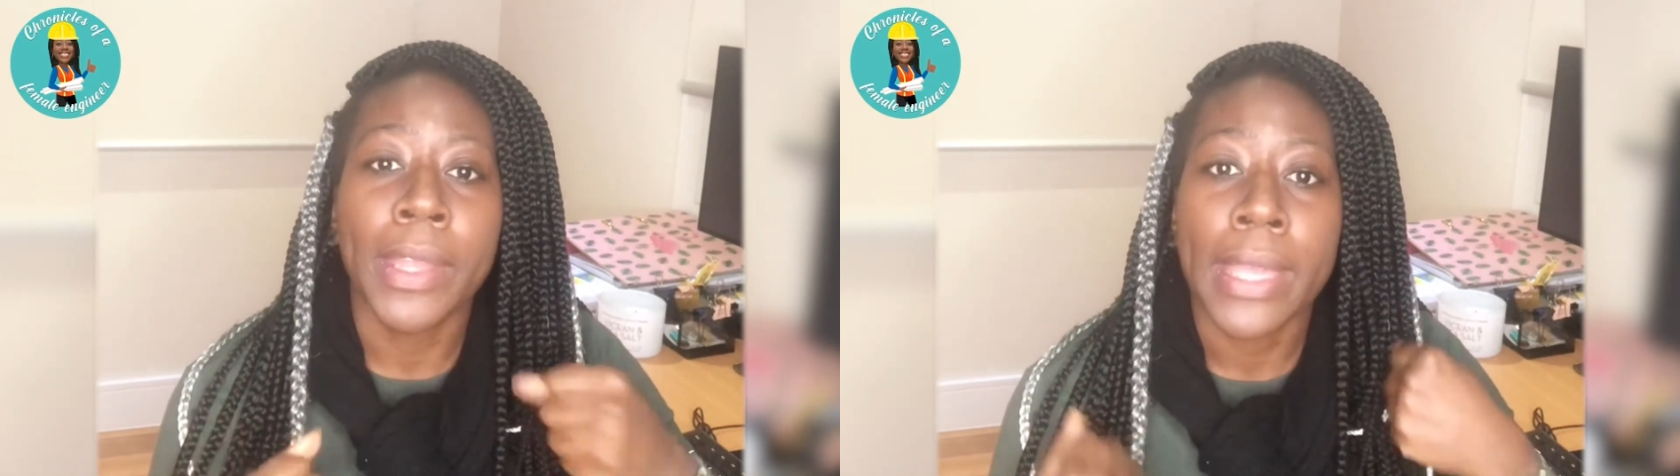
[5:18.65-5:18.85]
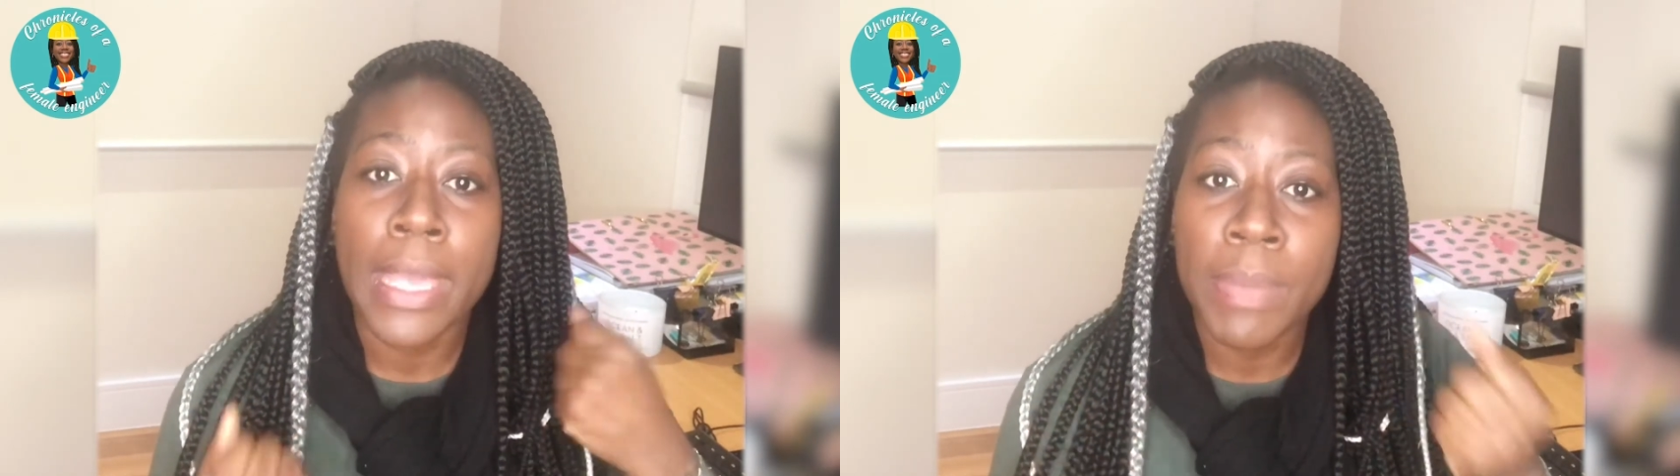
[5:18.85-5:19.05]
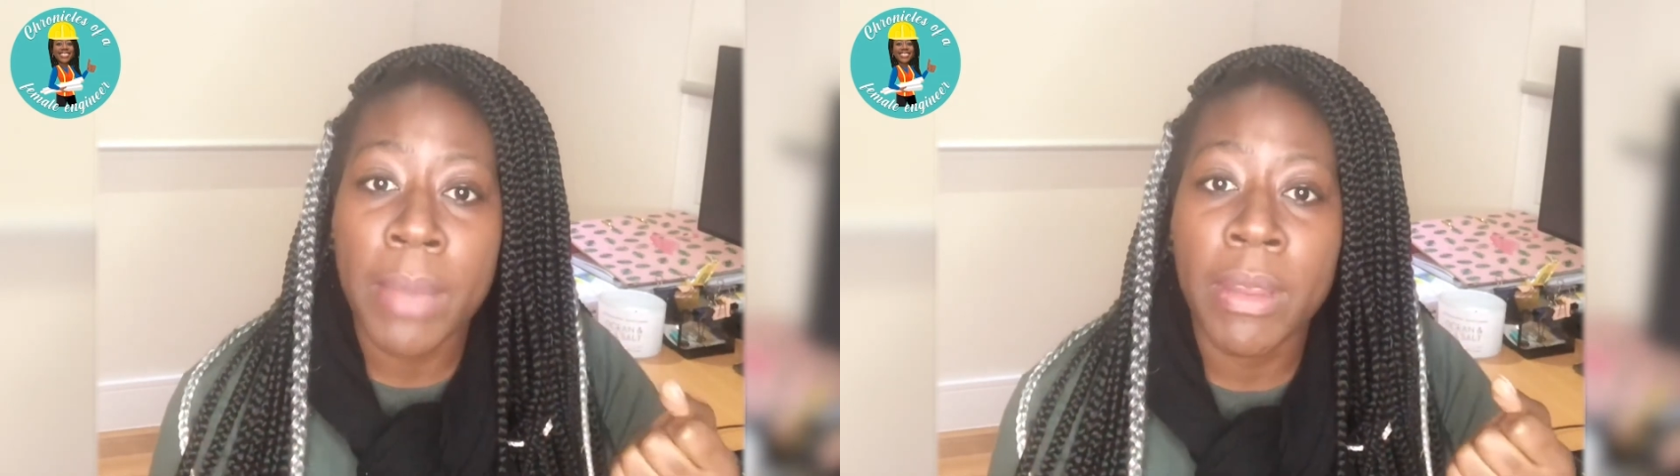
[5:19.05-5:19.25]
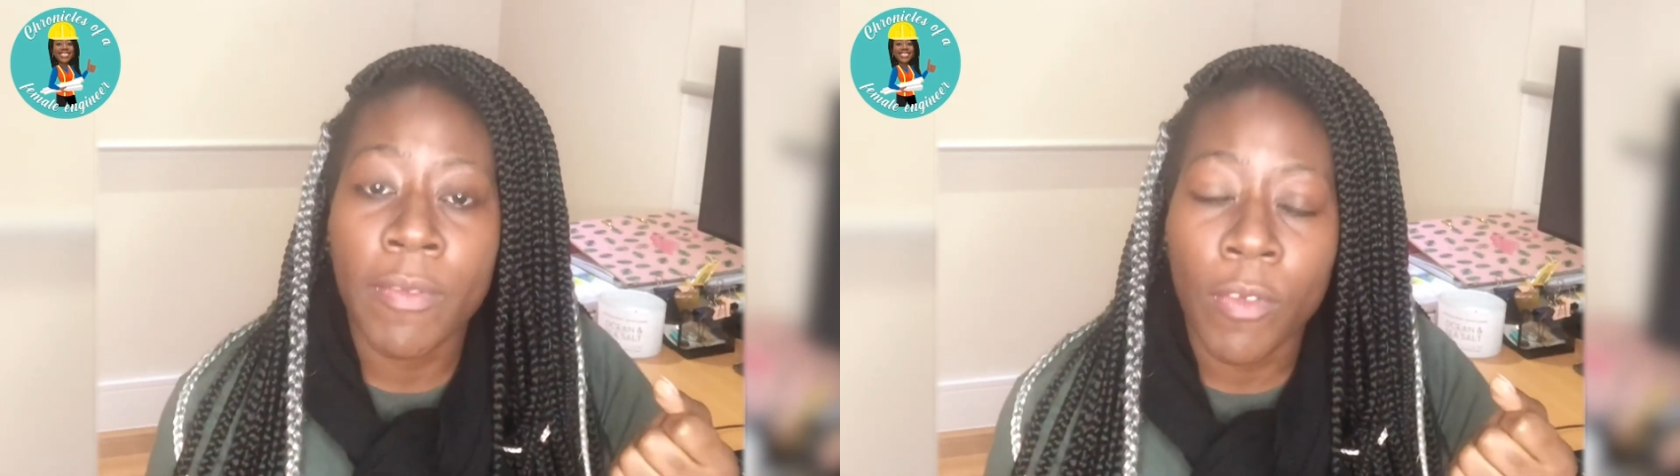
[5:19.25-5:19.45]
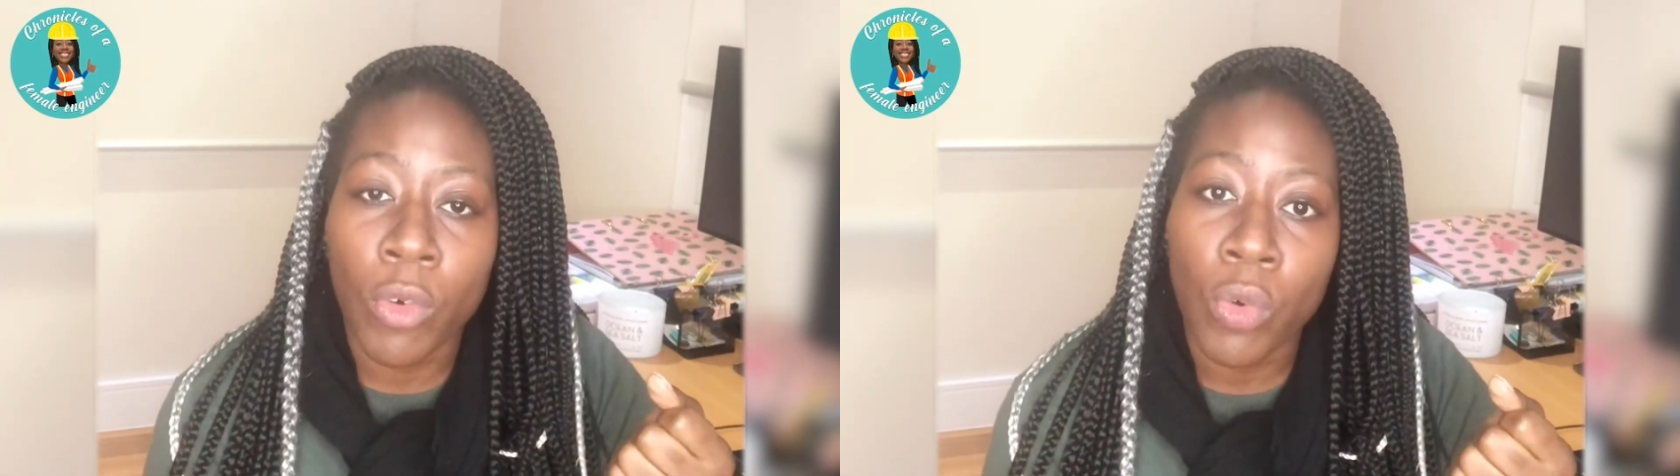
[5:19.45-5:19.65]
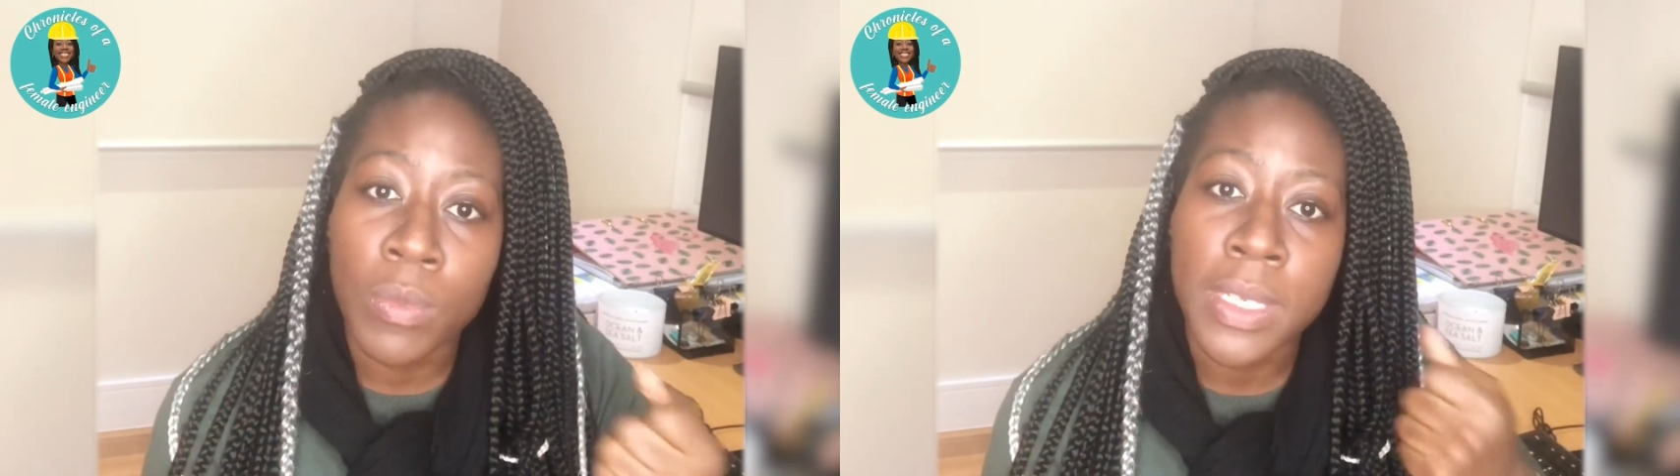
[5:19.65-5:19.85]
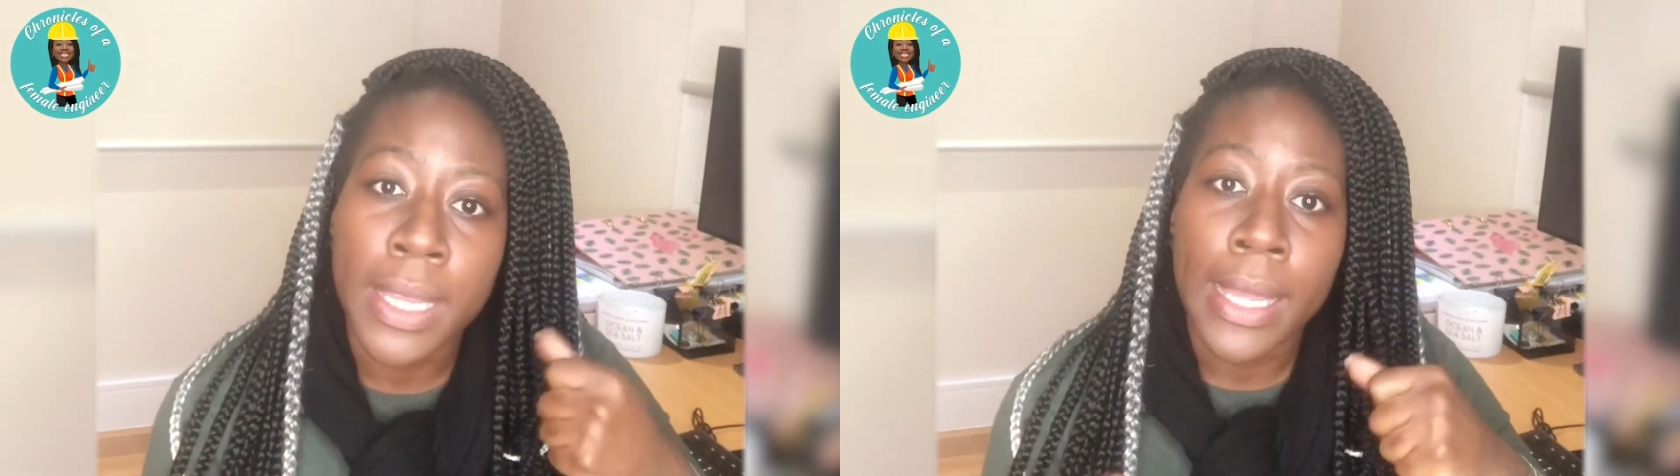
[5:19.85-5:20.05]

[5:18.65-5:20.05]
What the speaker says: keep them informed,